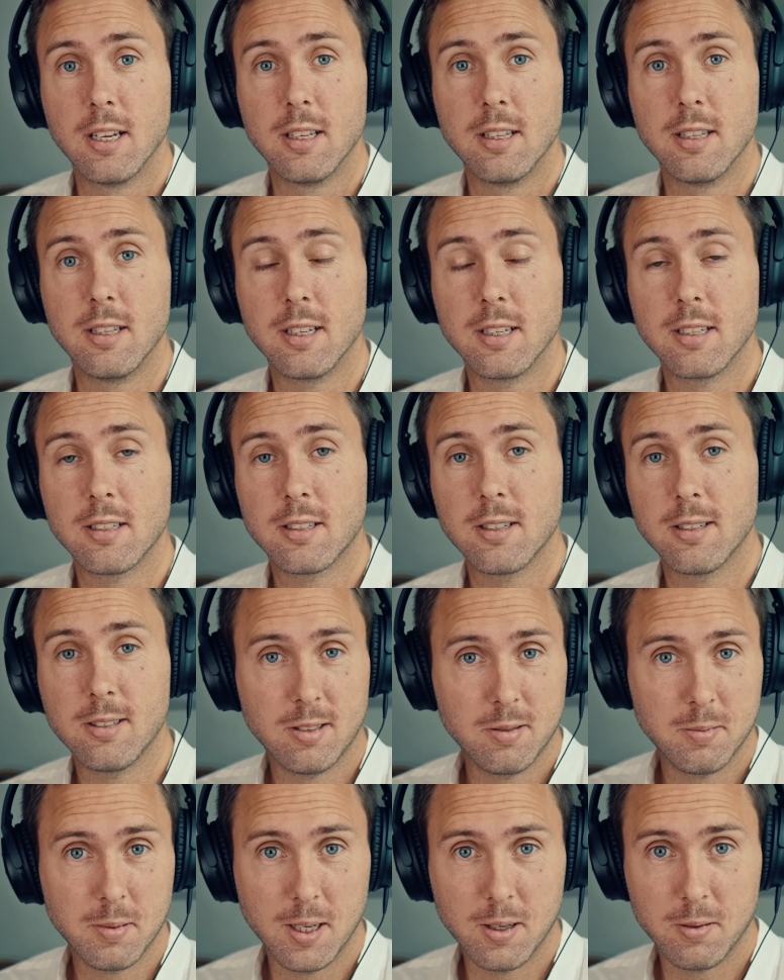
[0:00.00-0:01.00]
then go
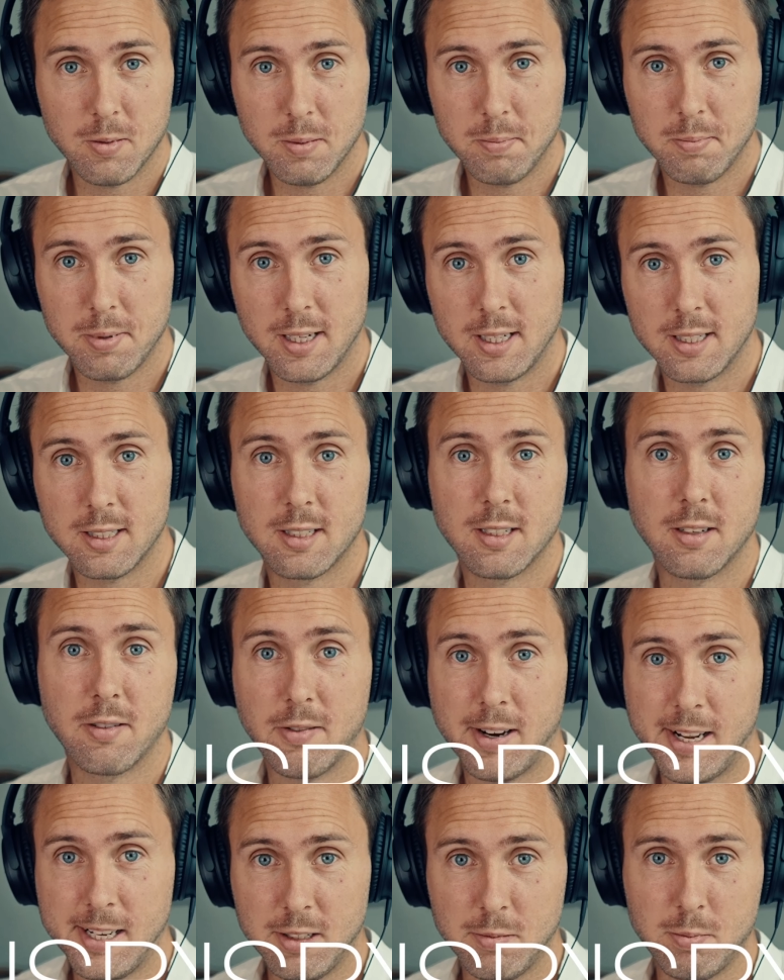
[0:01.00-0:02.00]
to my webpage
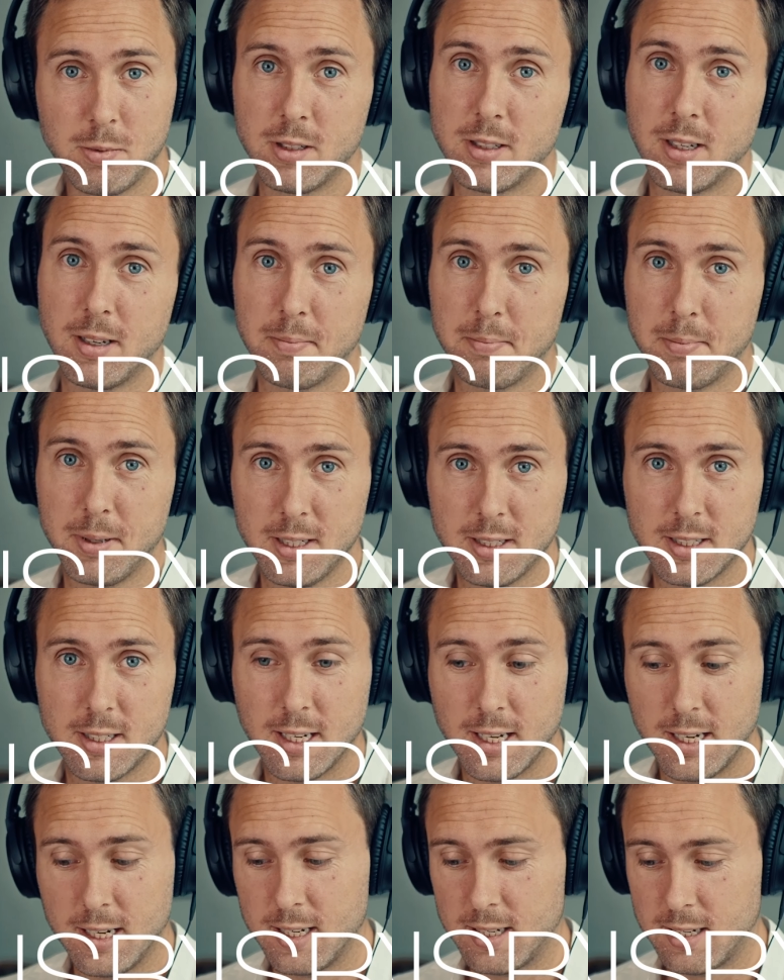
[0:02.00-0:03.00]
ransby.biz,
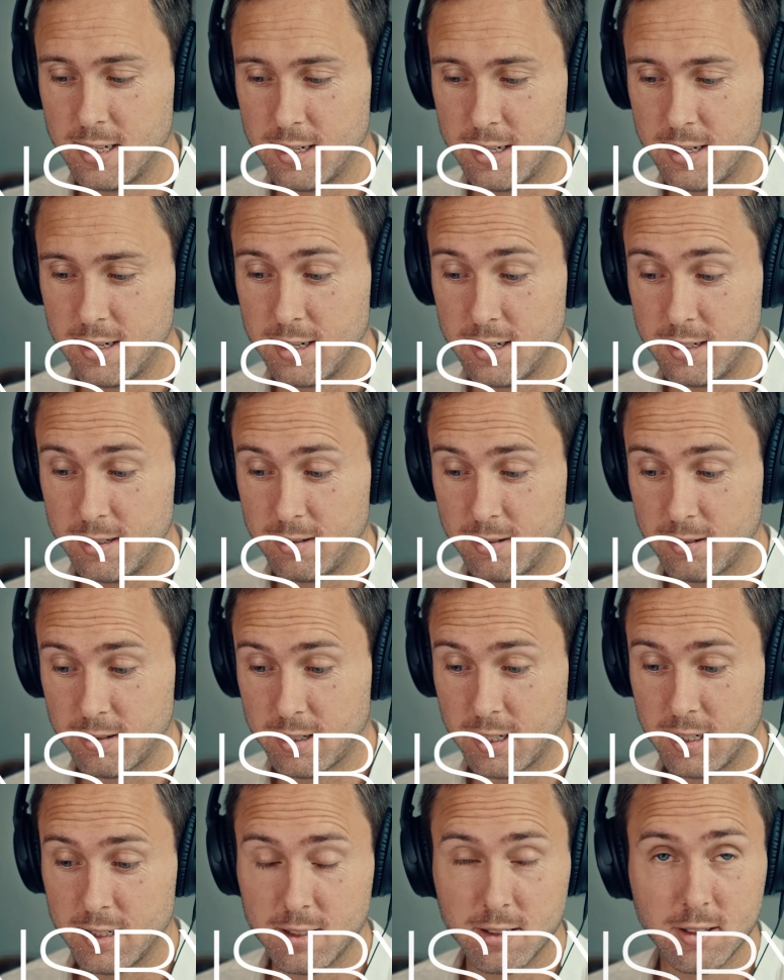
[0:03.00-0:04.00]
and you
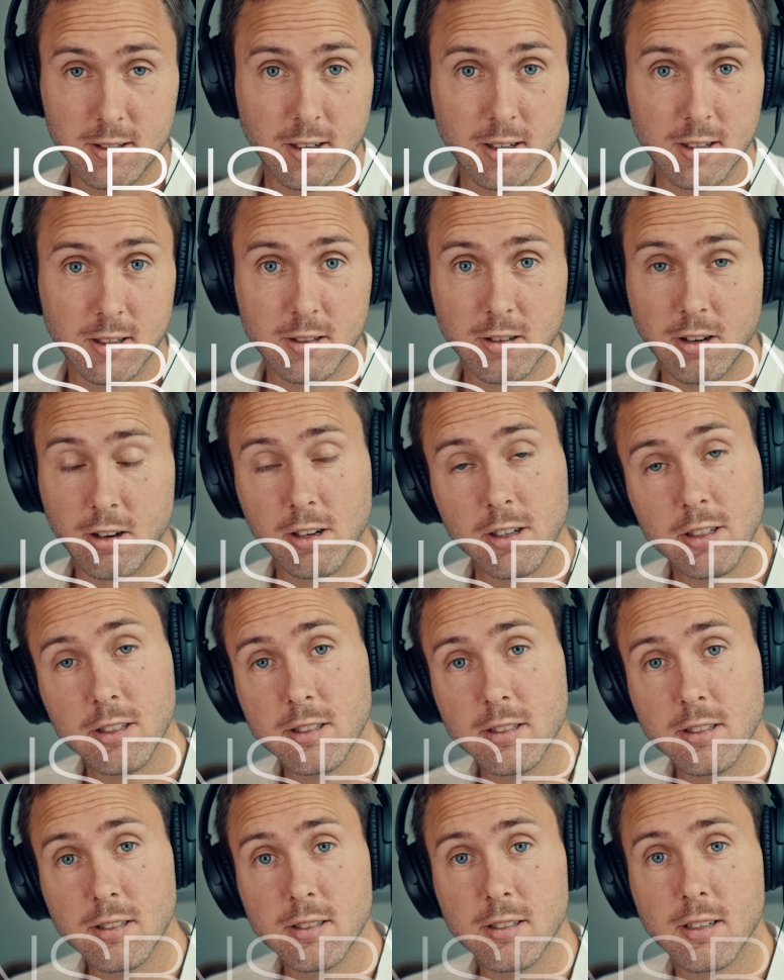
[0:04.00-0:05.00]
can join
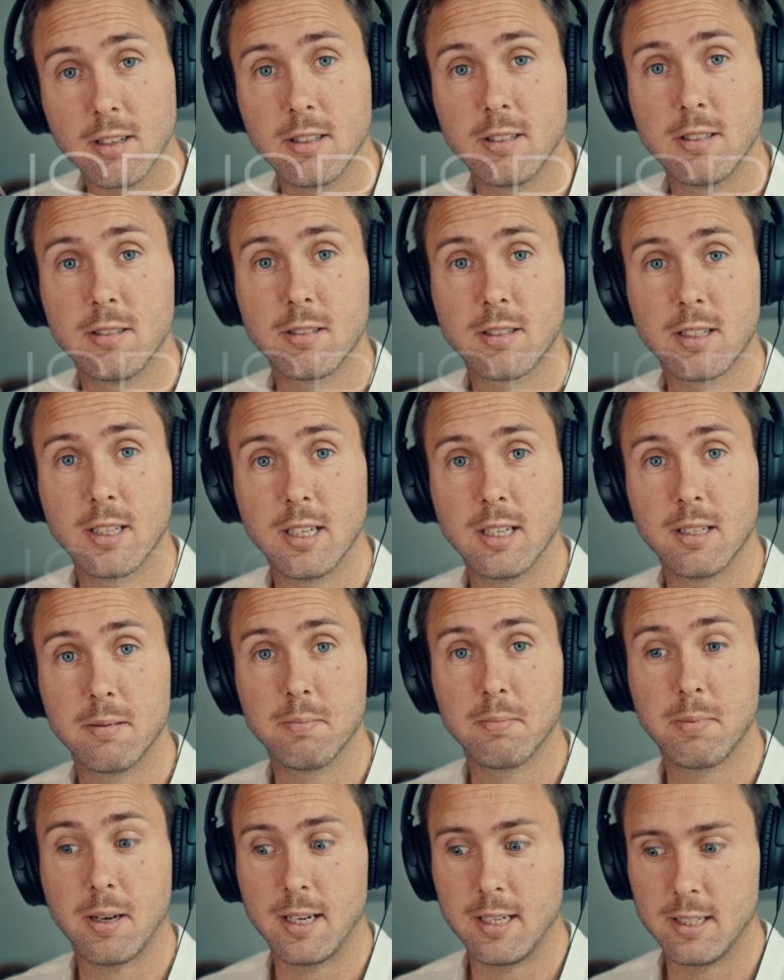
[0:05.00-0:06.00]
courses, or you can
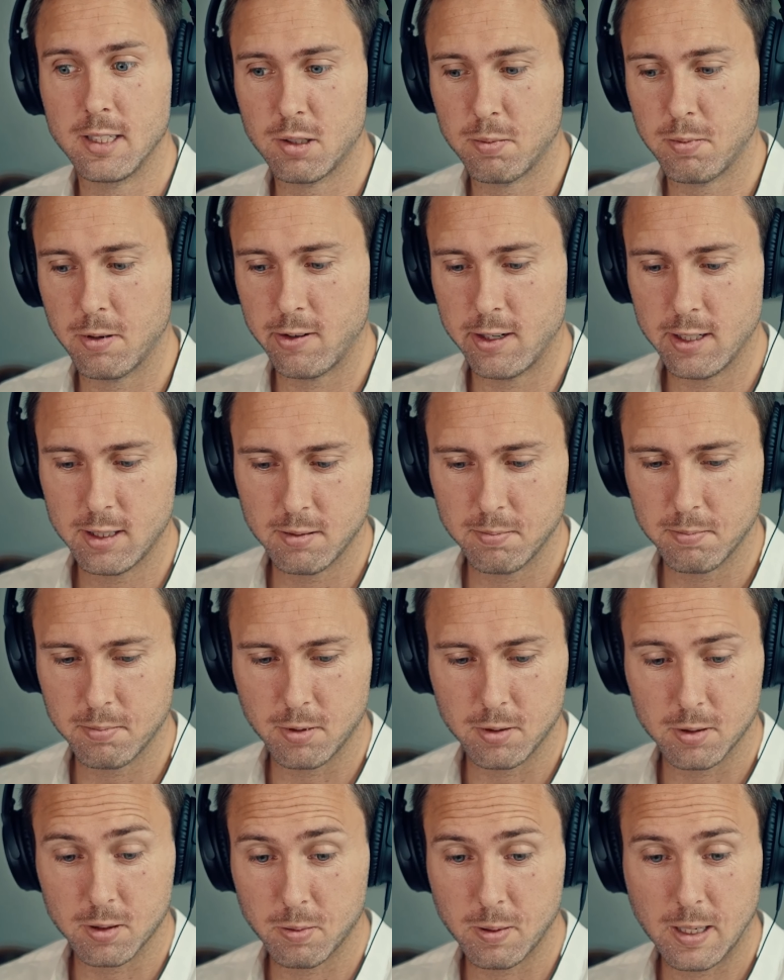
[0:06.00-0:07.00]
buy inspiration
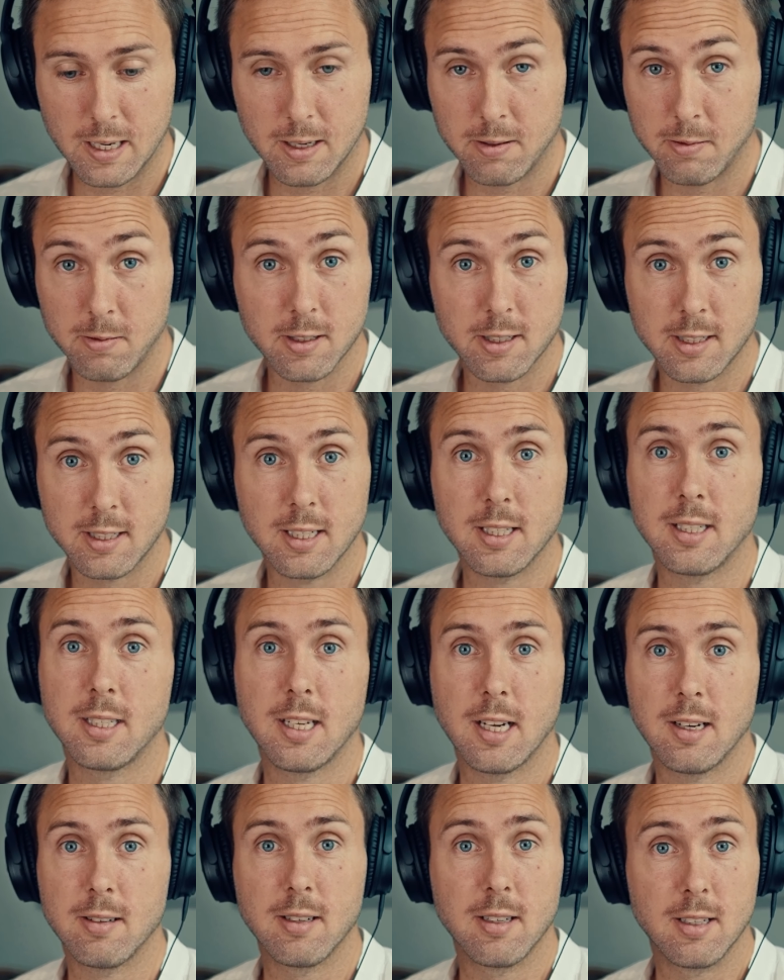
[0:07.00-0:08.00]
books where I will sit
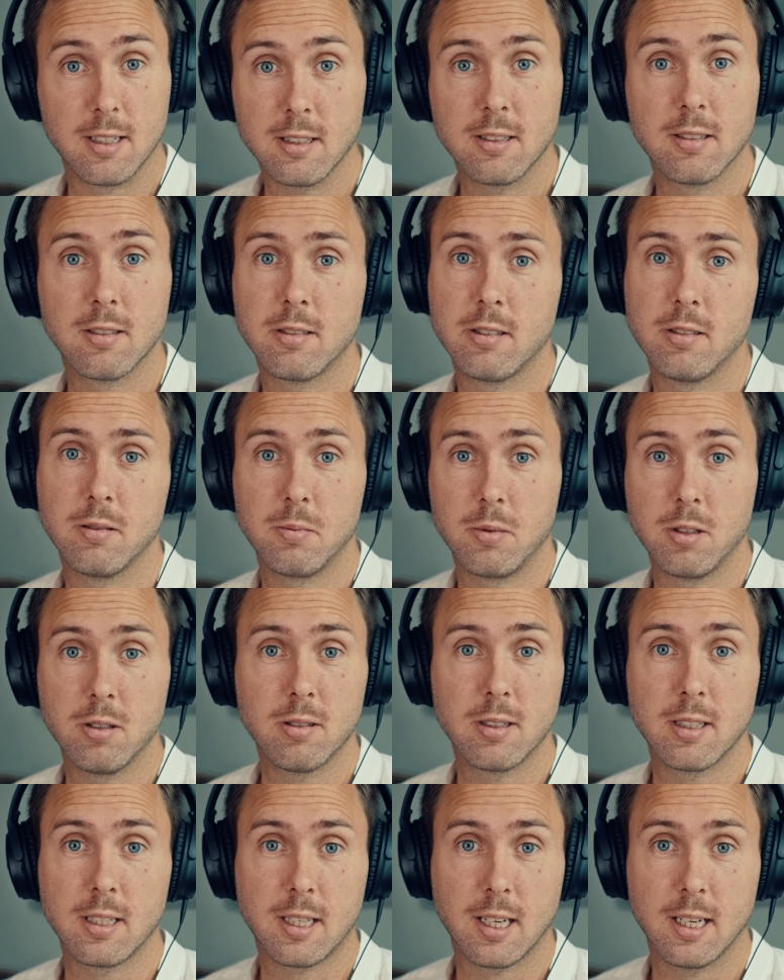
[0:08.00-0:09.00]
down and listen to your
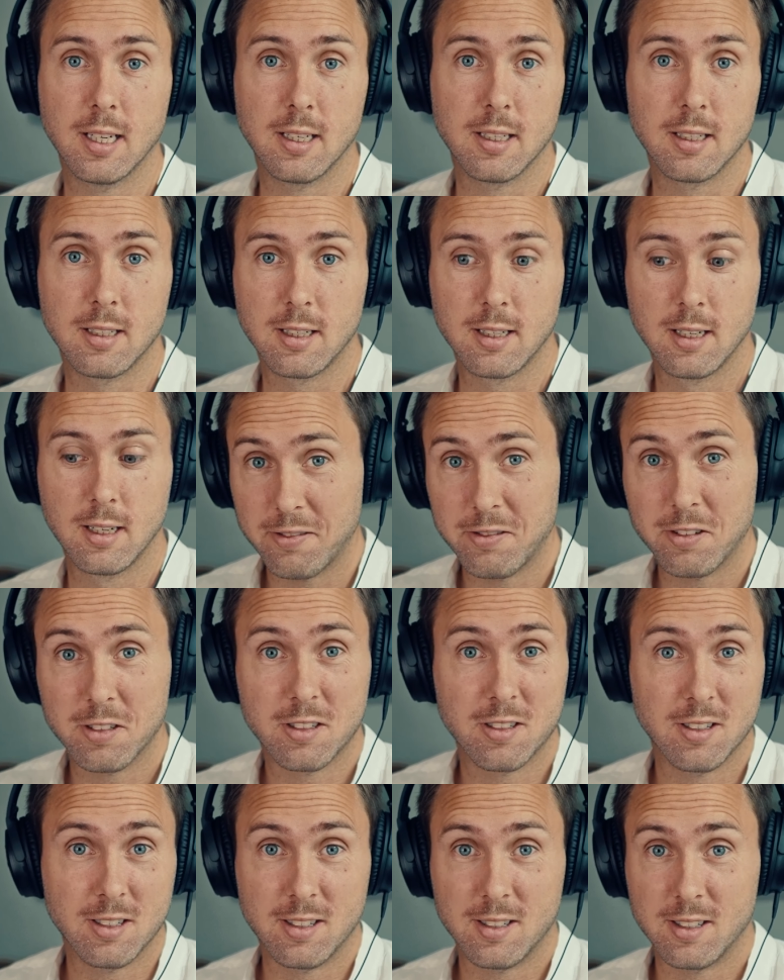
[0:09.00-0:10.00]
music and give you
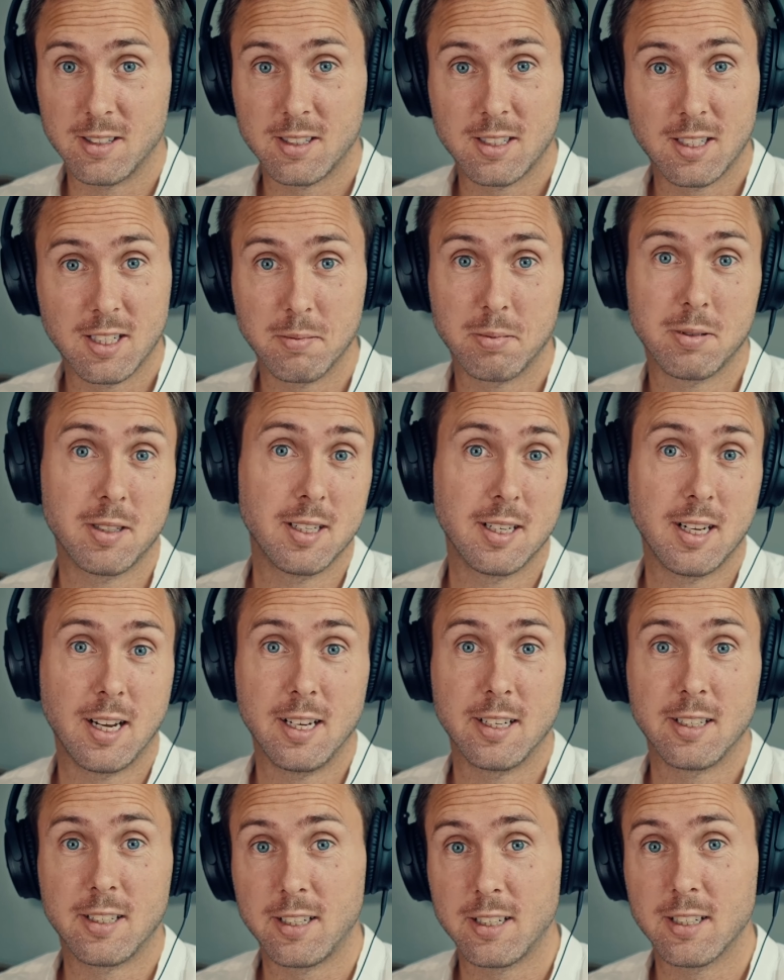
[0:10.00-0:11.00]
some tips and
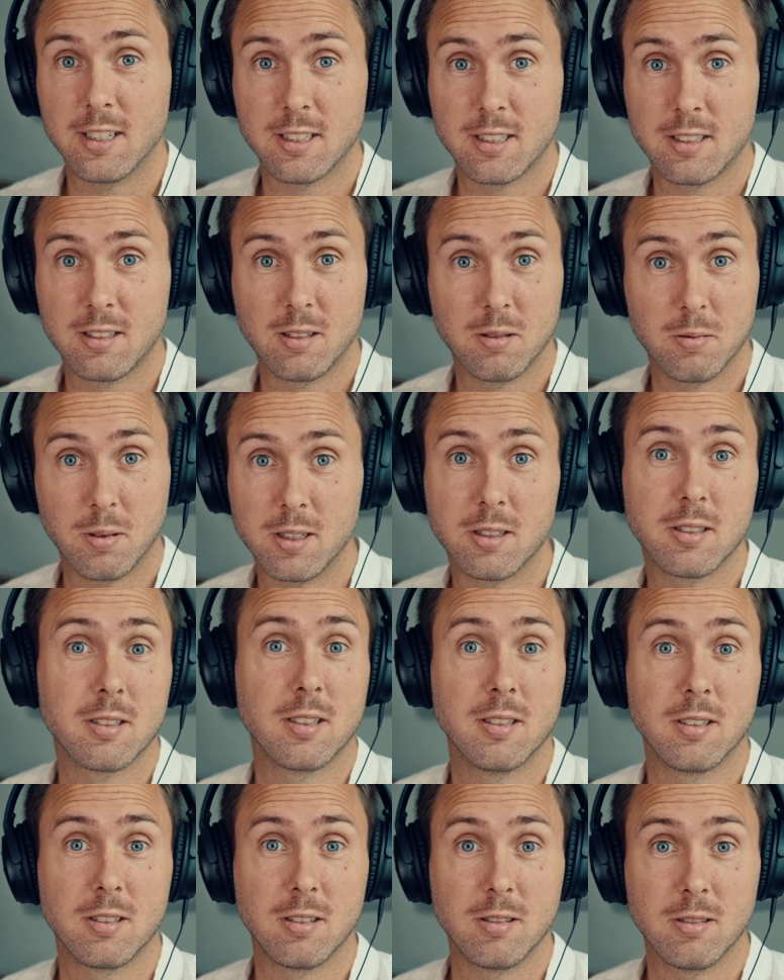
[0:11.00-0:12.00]
ideas to what you
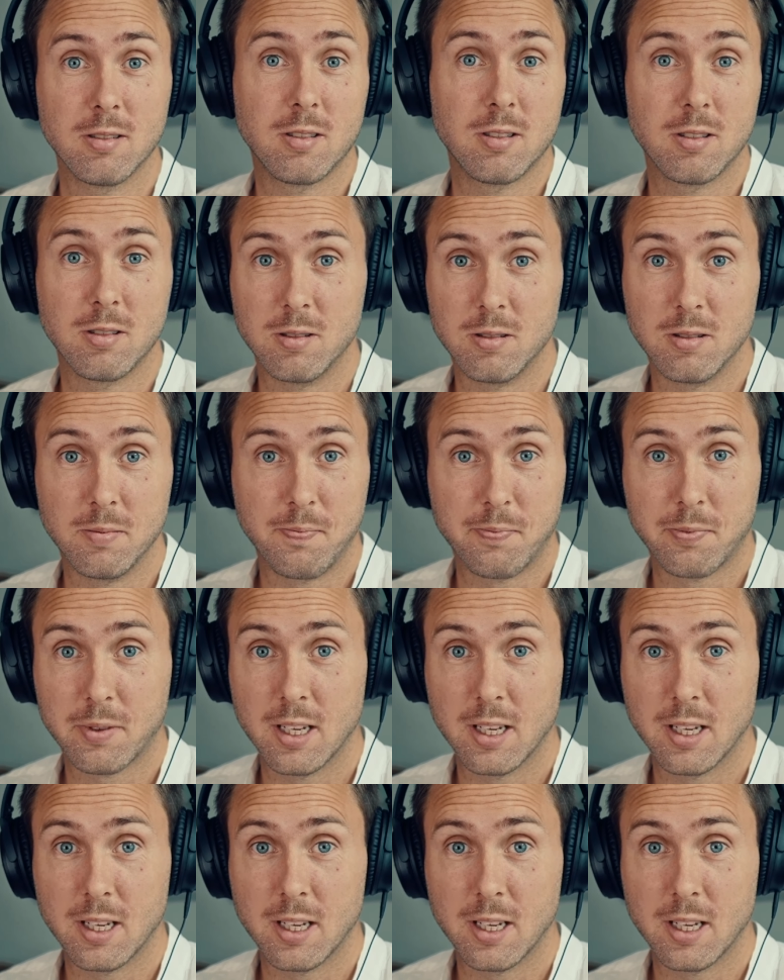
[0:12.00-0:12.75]
can do to